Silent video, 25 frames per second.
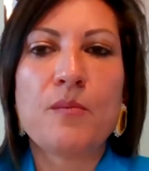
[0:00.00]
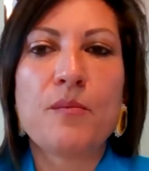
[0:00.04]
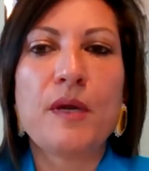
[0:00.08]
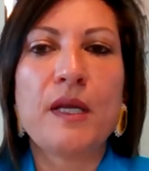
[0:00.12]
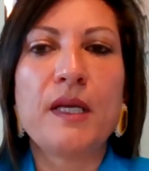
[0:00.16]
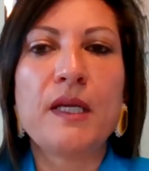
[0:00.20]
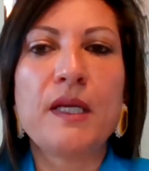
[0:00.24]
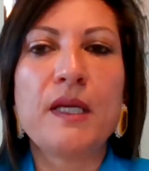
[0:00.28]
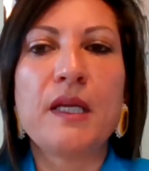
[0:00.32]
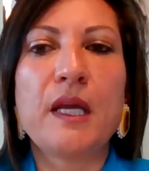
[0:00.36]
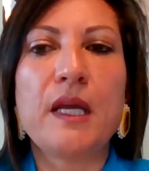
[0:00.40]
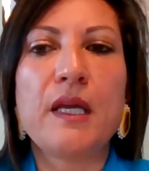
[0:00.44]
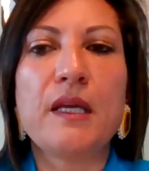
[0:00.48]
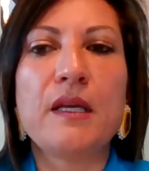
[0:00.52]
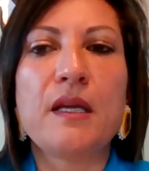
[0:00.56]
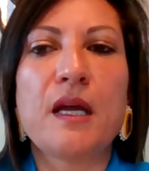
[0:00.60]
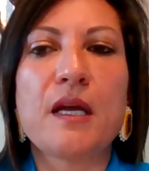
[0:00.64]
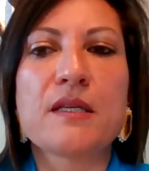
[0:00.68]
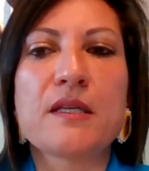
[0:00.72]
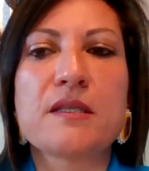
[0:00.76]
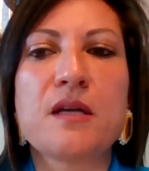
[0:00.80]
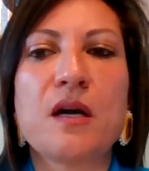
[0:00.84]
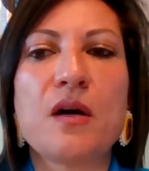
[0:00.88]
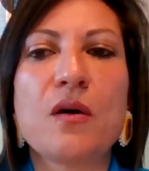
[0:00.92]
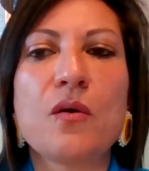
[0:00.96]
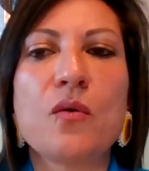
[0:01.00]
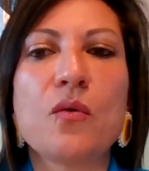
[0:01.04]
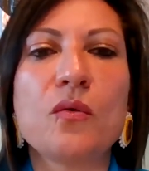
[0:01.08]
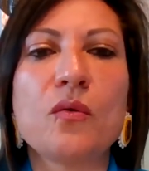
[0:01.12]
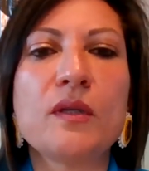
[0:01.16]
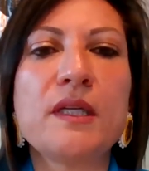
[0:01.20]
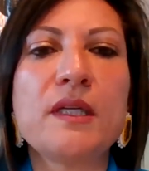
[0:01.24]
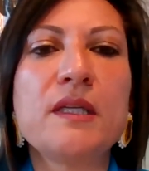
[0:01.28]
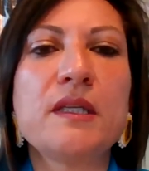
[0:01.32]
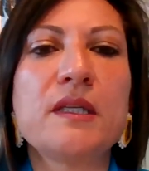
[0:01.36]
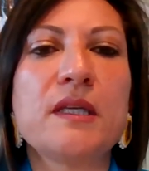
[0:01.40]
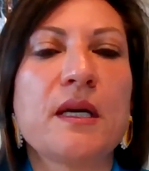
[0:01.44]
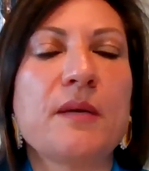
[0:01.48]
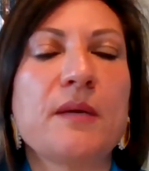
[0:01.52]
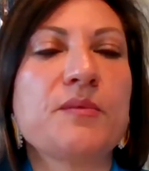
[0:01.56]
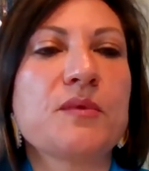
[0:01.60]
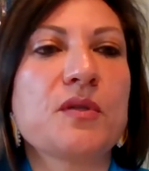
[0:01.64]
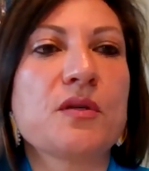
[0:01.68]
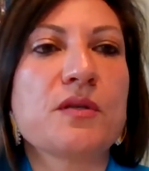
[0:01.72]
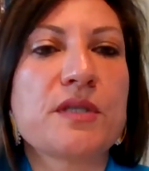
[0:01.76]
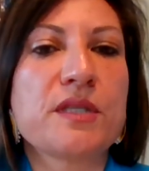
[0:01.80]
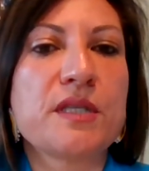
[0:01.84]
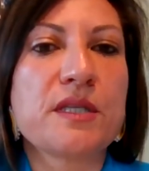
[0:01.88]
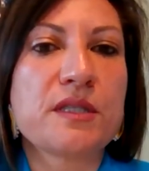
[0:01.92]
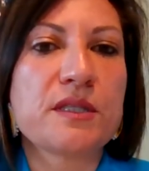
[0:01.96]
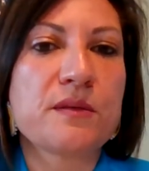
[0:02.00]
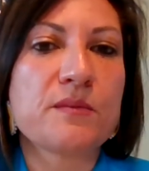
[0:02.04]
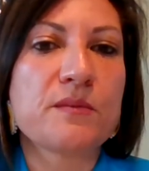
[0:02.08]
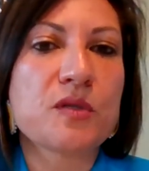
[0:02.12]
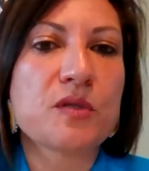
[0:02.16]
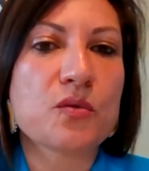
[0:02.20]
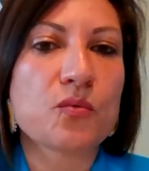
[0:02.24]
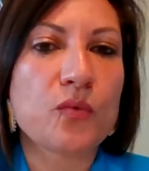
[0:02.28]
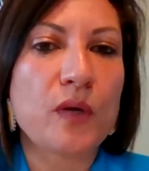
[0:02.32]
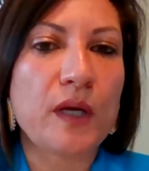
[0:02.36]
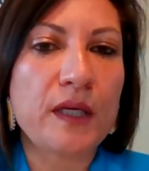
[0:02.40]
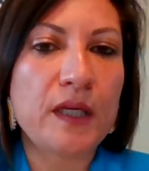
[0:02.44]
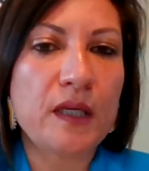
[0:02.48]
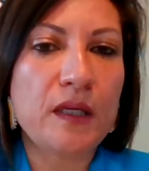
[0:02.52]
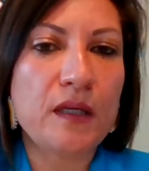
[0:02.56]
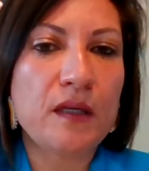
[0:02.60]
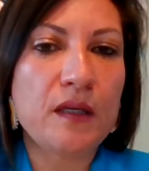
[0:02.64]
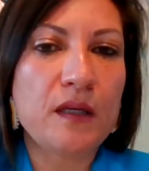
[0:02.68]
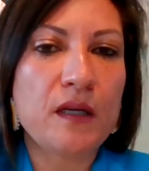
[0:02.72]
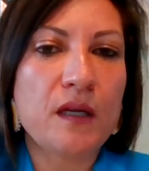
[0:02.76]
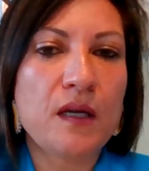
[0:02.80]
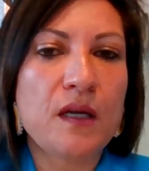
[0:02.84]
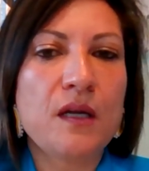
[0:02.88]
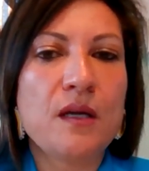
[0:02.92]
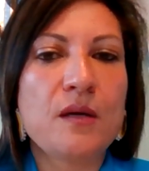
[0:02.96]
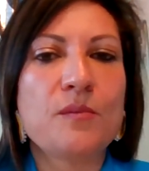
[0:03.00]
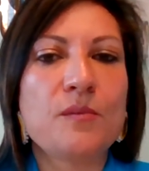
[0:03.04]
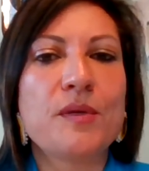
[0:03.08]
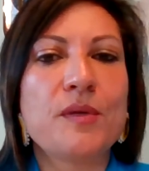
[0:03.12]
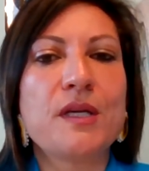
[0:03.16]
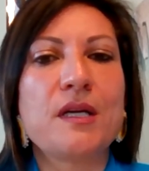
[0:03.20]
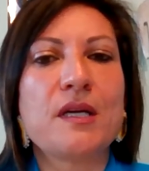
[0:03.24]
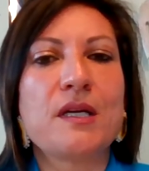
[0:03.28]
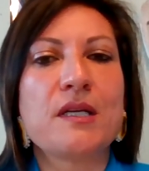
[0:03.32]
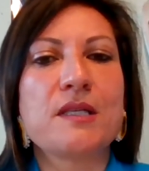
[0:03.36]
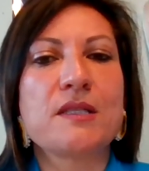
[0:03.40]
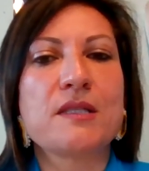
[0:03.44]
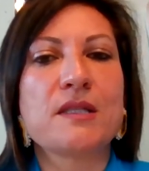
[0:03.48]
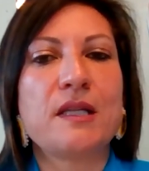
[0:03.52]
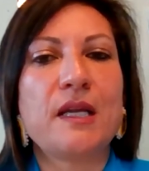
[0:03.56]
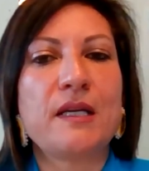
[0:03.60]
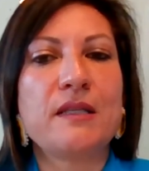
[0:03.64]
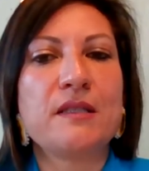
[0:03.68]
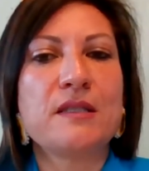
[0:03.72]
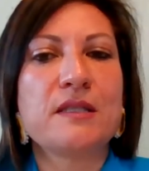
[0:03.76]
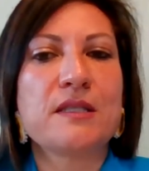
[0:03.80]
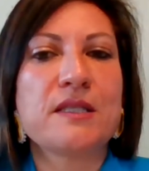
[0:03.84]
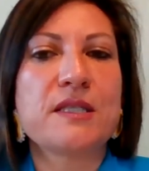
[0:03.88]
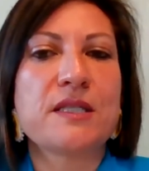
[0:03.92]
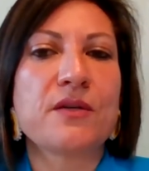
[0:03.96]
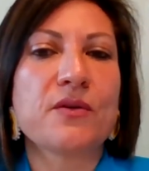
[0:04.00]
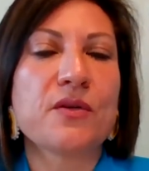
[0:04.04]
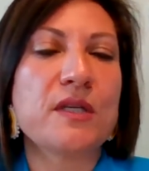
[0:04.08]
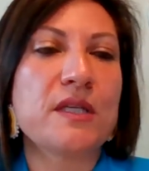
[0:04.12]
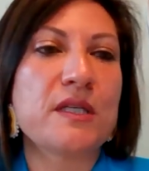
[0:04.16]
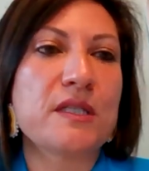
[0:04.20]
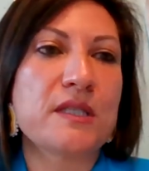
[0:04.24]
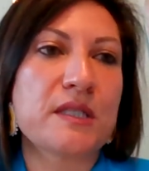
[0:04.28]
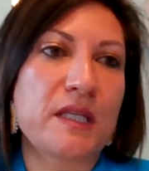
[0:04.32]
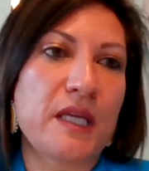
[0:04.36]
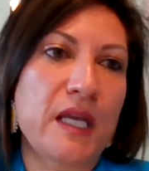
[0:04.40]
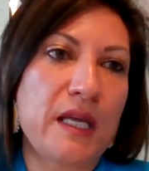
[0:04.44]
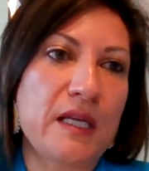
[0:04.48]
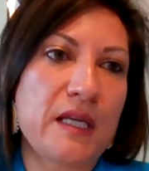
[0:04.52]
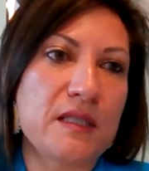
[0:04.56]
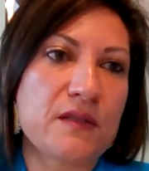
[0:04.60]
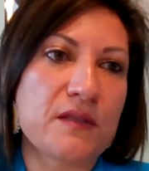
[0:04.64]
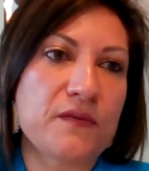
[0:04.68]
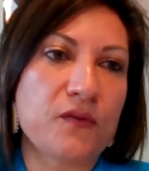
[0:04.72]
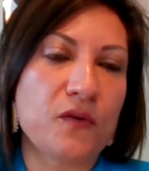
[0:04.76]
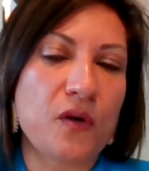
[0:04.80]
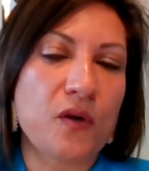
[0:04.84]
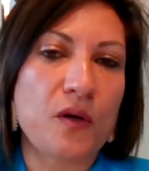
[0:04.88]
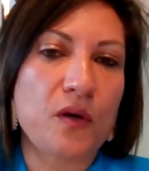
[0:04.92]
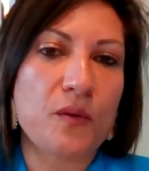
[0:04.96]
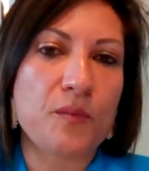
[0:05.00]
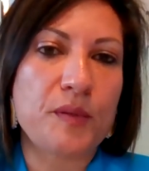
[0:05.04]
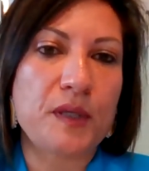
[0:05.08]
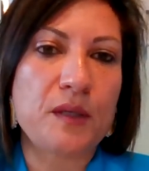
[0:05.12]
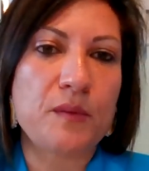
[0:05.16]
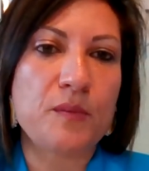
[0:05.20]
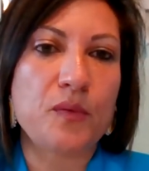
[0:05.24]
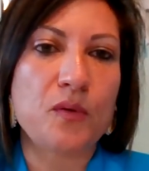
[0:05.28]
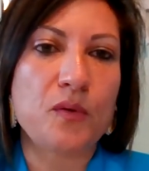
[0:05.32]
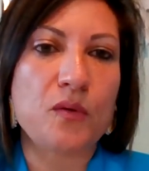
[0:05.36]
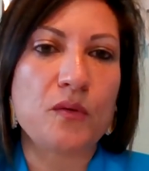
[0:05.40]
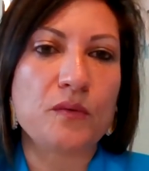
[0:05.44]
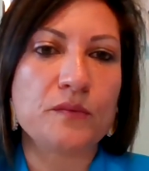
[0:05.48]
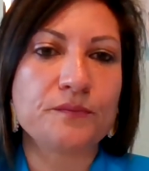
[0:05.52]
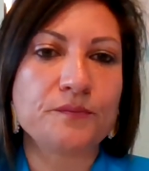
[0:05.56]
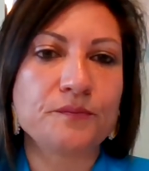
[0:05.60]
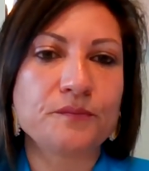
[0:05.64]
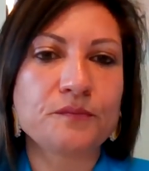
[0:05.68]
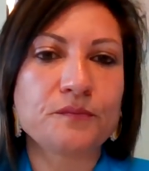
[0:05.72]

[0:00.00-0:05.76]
Medicaid has not only kept our systems running, but it has led to serious gains for our people.